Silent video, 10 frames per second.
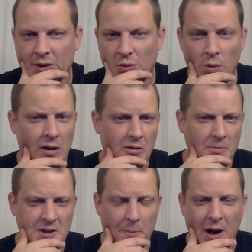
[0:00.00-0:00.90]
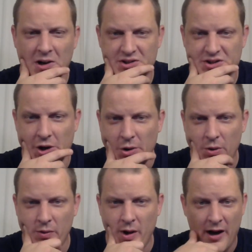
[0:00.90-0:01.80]
Welcome to part
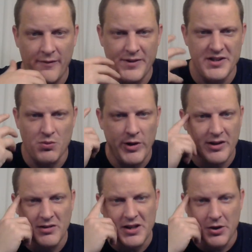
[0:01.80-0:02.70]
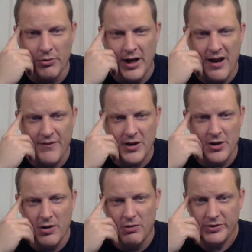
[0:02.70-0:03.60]
two of this weekly Q&A
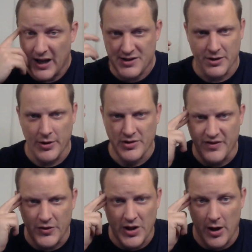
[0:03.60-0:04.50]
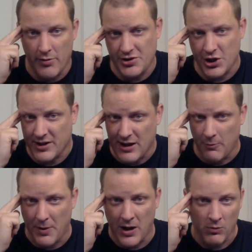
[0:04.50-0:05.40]
video. Thanks to those of you that already checked
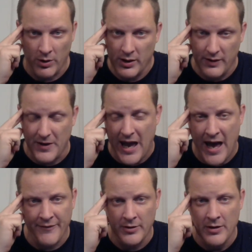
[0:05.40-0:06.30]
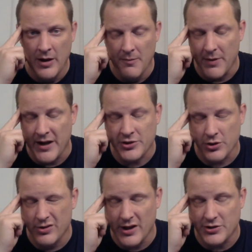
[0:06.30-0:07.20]
out part one. If you haven't, make
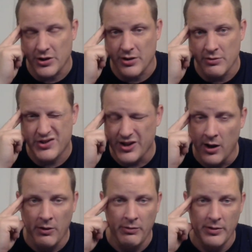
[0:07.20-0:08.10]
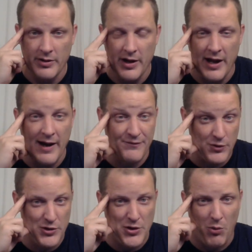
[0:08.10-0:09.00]
sure that you do so
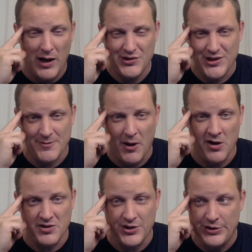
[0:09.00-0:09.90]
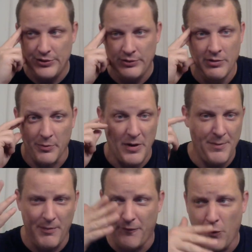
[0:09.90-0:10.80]
after you watch this part two, or maybe
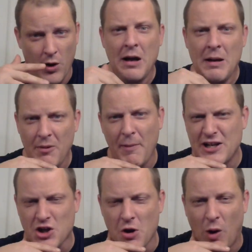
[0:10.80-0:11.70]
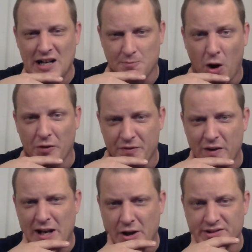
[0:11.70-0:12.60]
before, but make sure you watch both
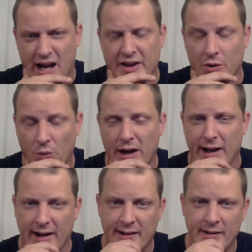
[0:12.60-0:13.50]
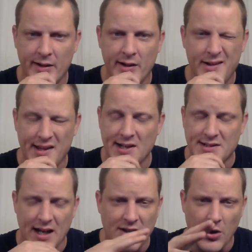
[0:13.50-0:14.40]
videos either way. Thanks
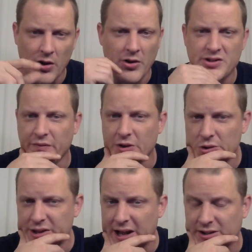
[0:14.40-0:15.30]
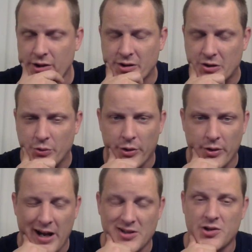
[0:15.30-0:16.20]
again to all those of you that took to Twitter
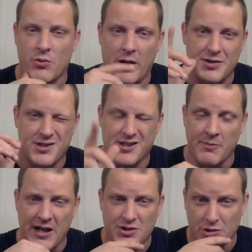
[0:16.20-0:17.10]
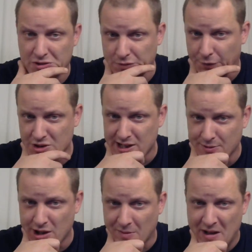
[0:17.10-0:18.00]
and asked your questions, and make sure it's your first time
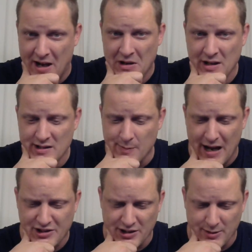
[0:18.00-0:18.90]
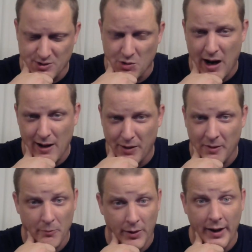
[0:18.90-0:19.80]
checking me out, smash that subscribe
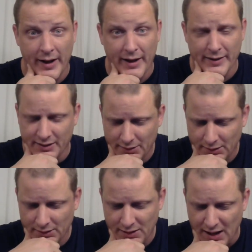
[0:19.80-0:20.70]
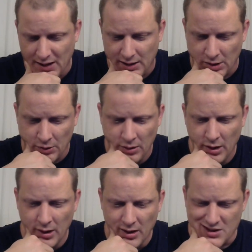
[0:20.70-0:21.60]
button, please. Thank you.
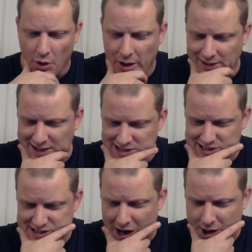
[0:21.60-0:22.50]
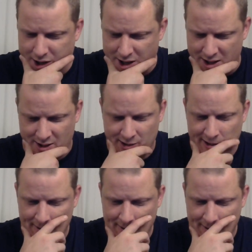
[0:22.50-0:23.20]
Let's go ahead and get started.